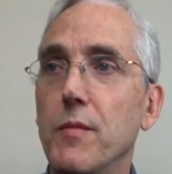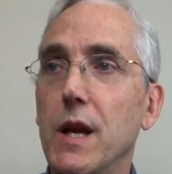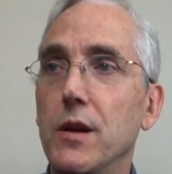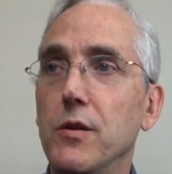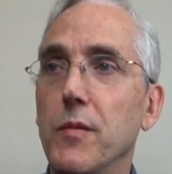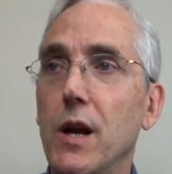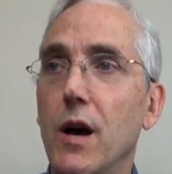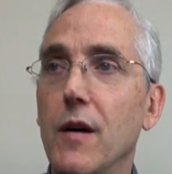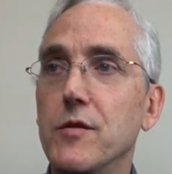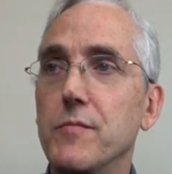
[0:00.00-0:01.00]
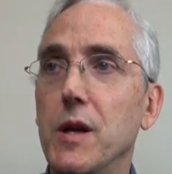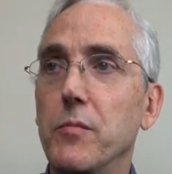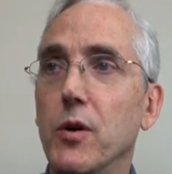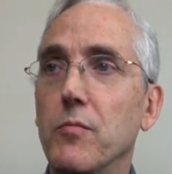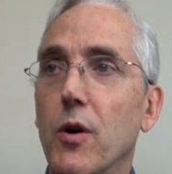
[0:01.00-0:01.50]
you may not have as many
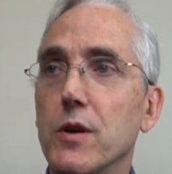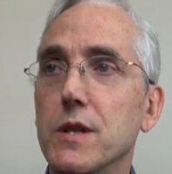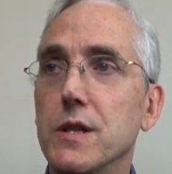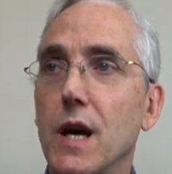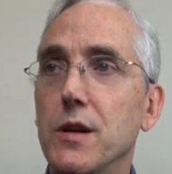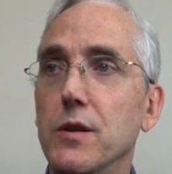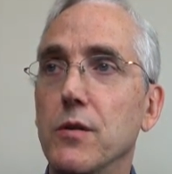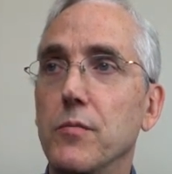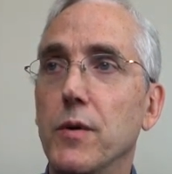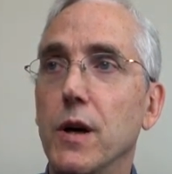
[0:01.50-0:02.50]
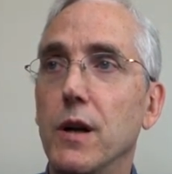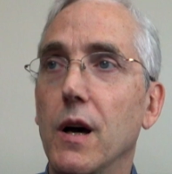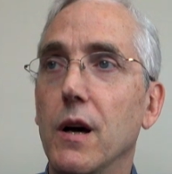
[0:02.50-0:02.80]
bookmarks as I do, but